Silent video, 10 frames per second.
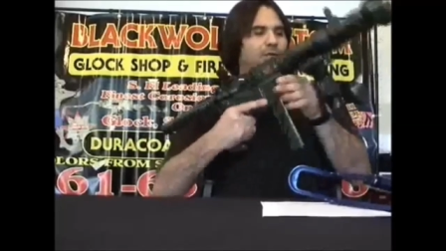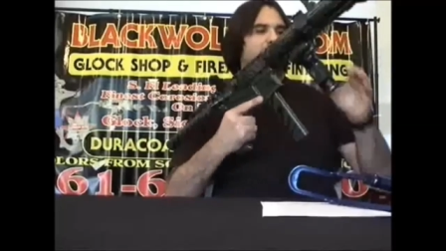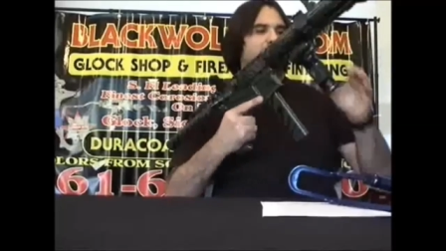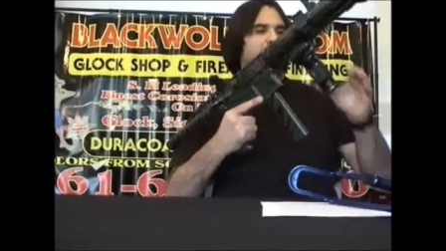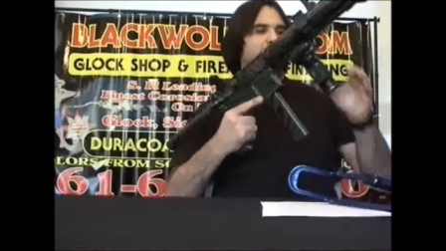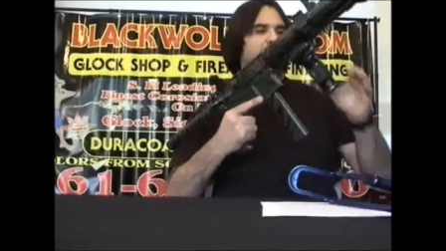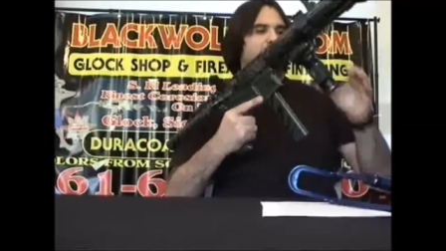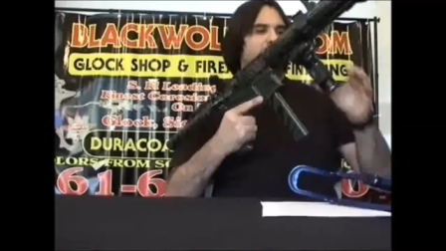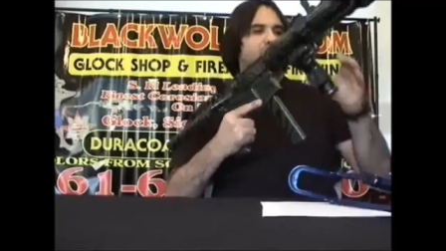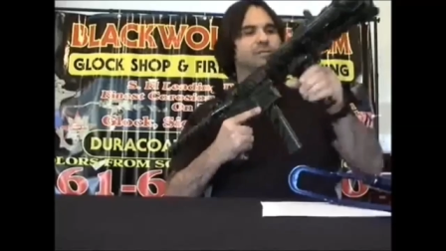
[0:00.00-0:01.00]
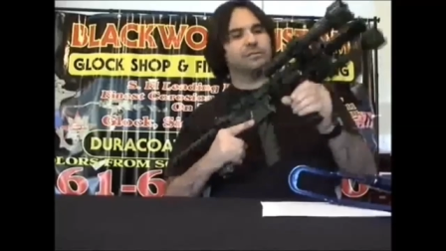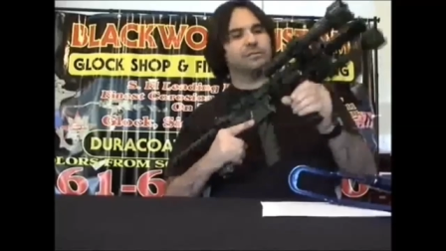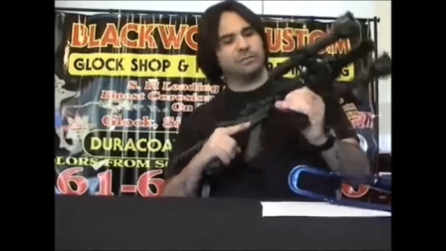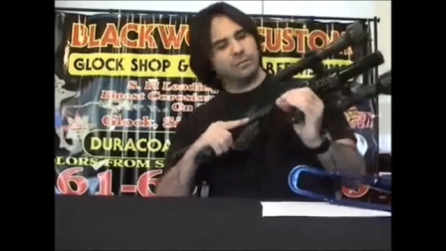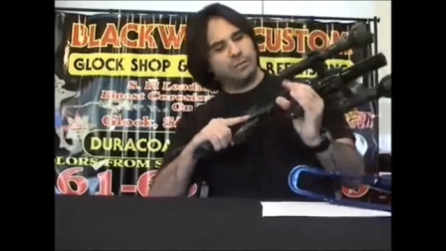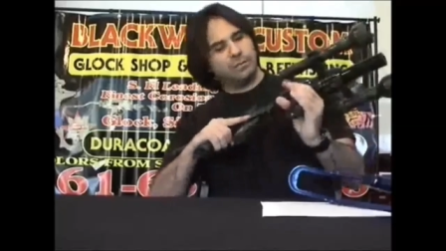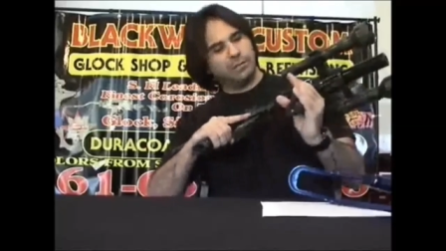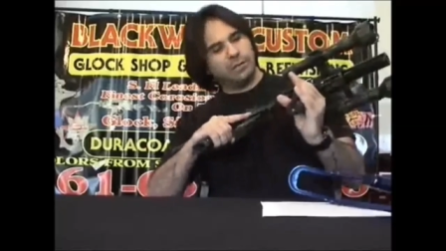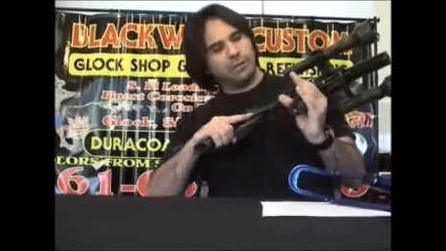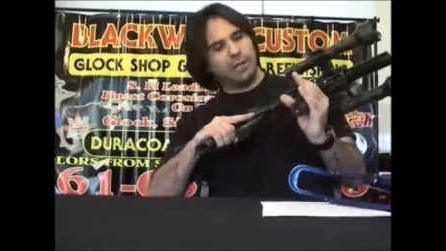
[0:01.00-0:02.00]
It also has
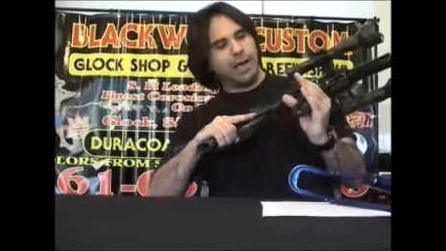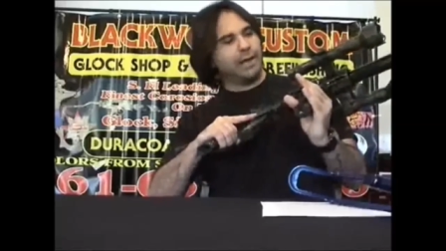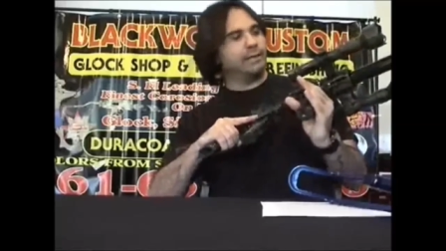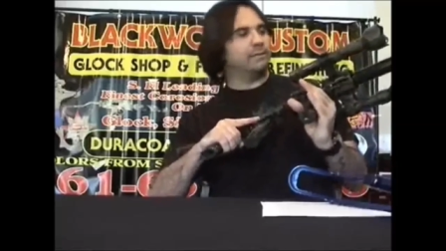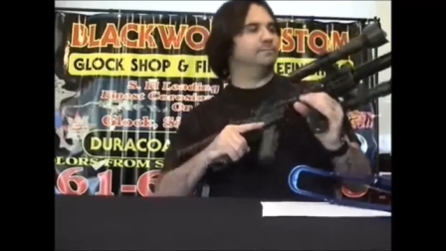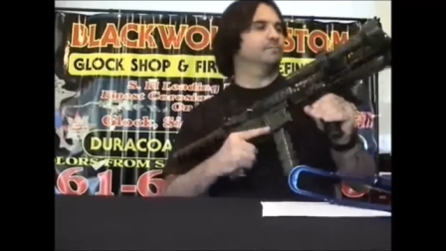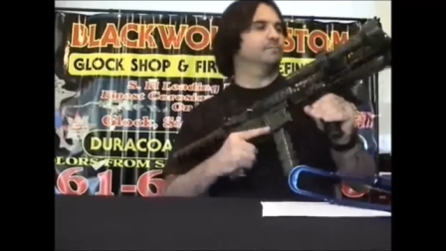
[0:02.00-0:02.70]
a light,